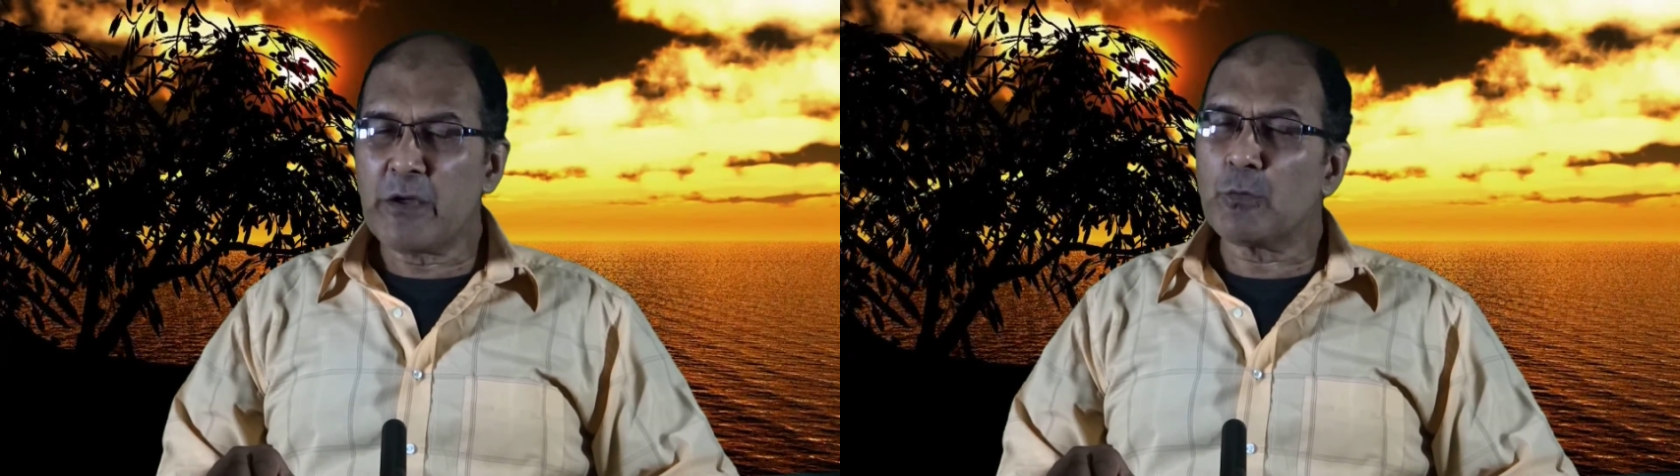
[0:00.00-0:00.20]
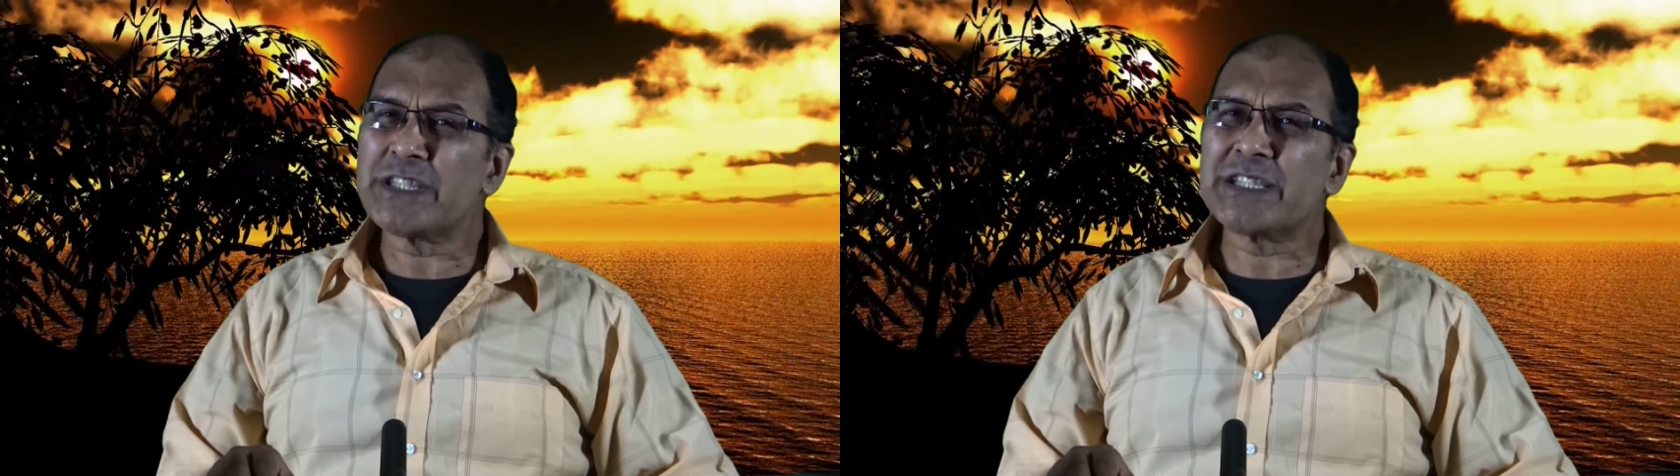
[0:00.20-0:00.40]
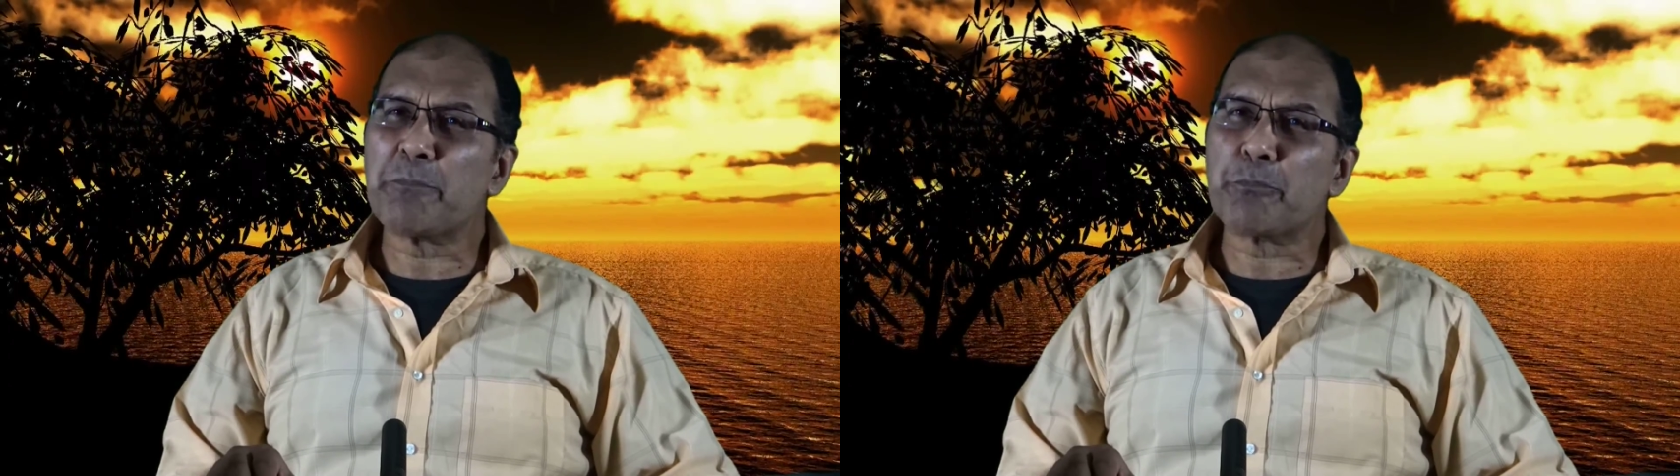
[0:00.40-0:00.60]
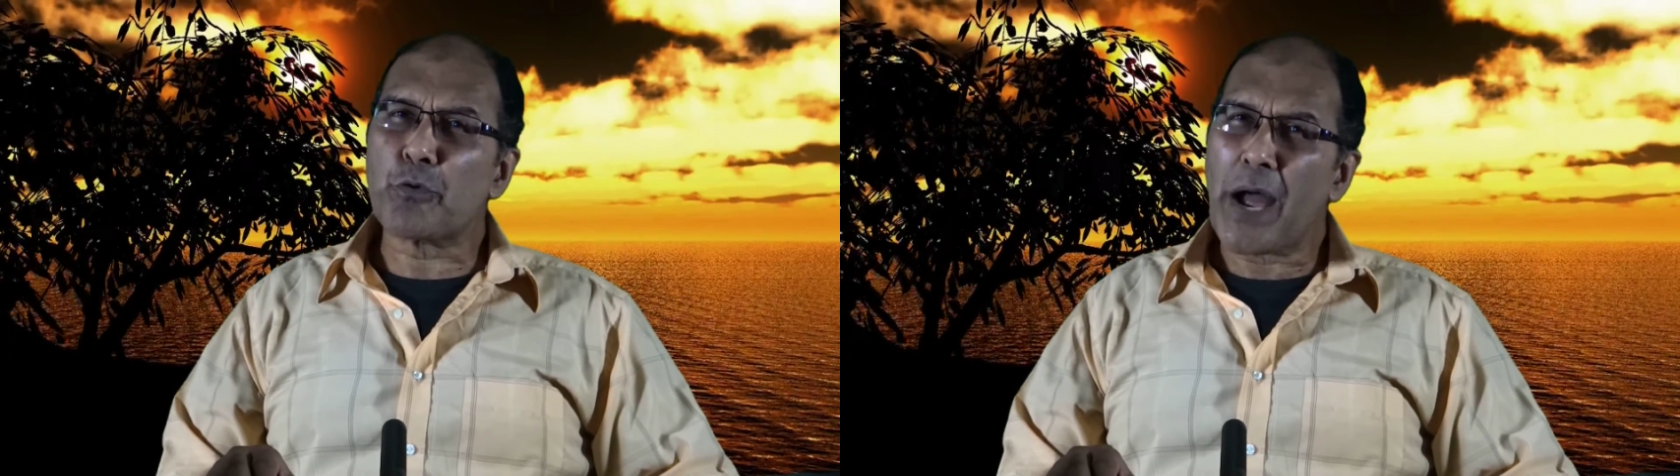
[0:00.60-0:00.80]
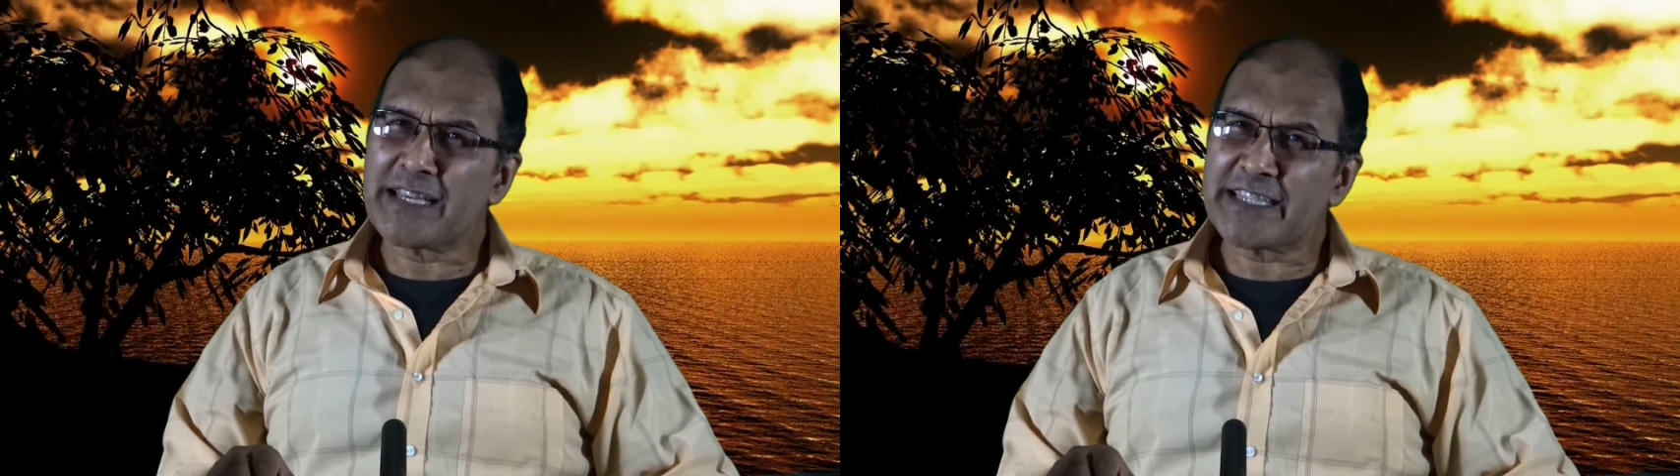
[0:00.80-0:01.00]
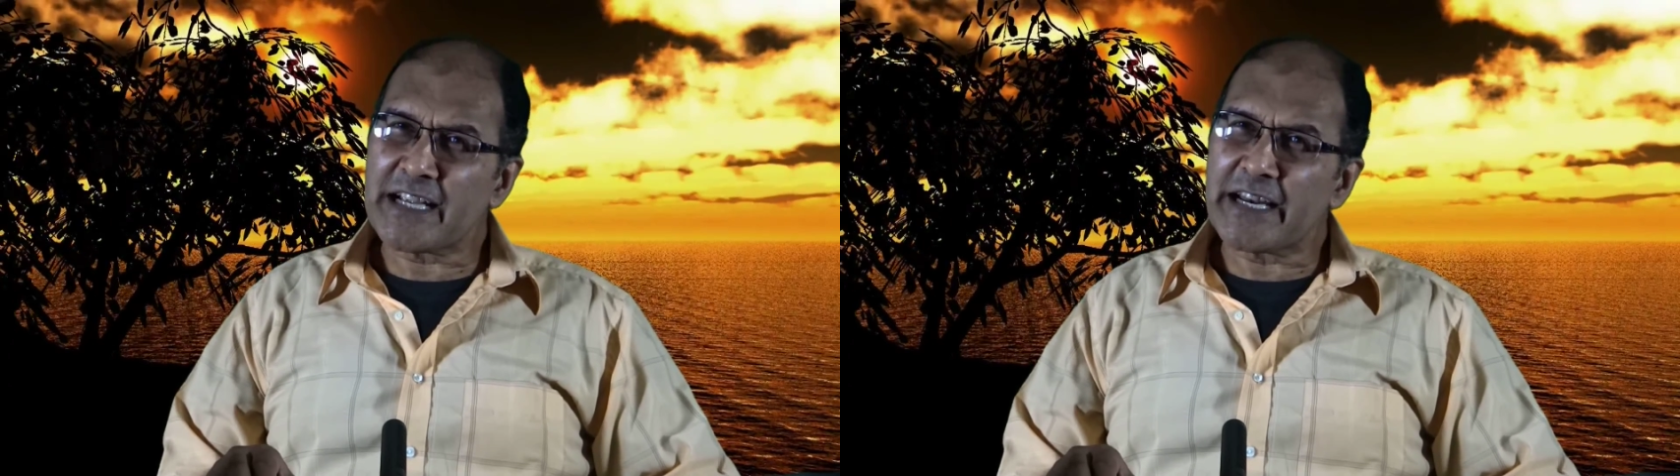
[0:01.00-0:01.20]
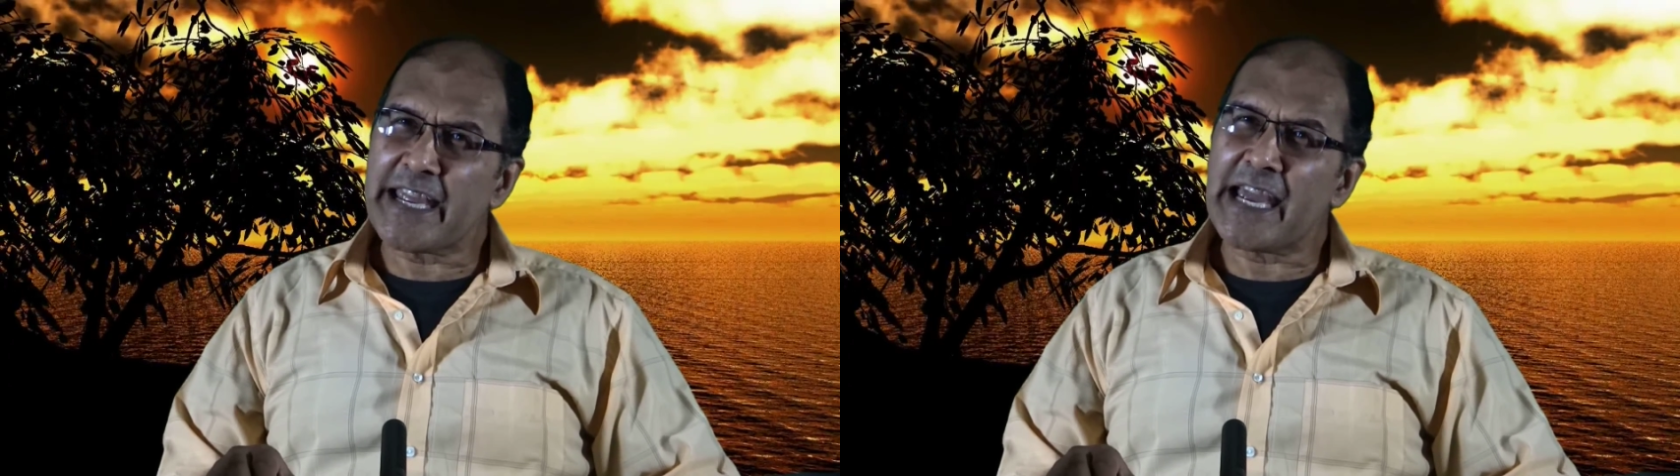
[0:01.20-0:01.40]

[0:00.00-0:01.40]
was surprisingly